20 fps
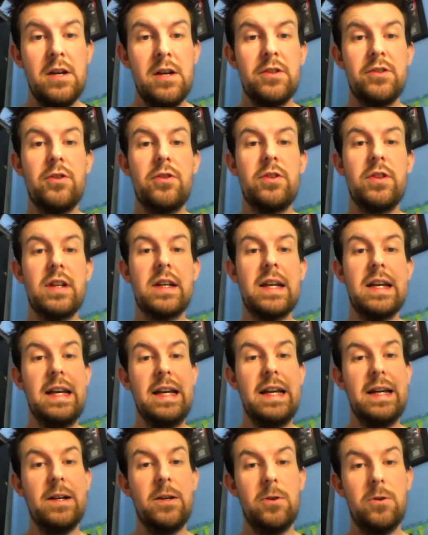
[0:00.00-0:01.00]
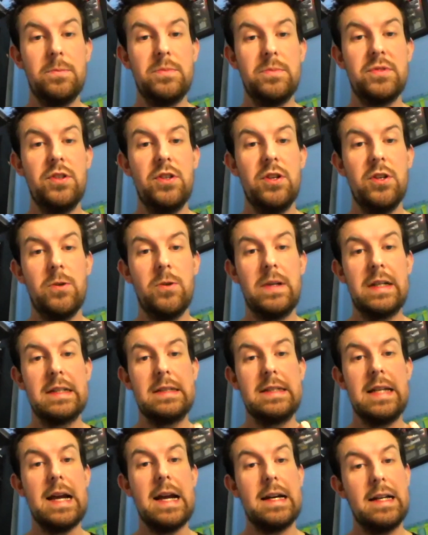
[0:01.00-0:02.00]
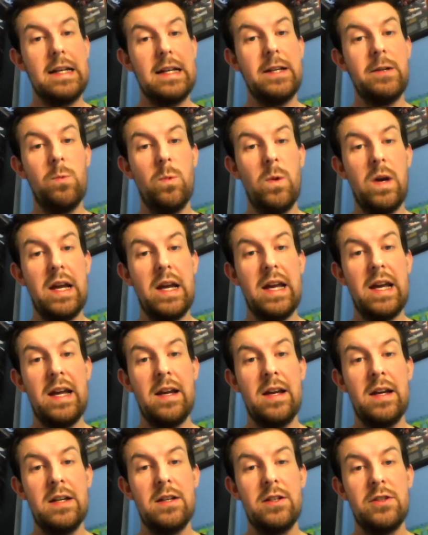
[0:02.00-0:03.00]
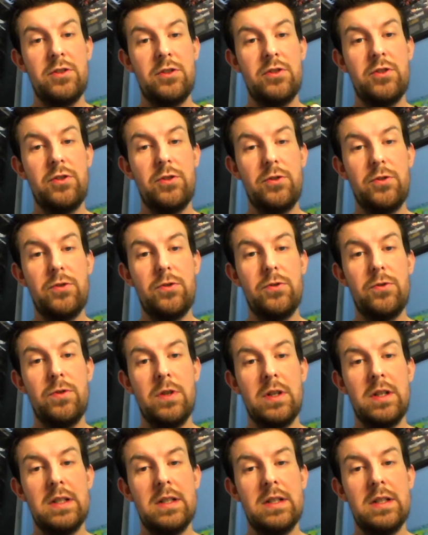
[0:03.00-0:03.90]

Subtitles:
so that care homes know exactly where to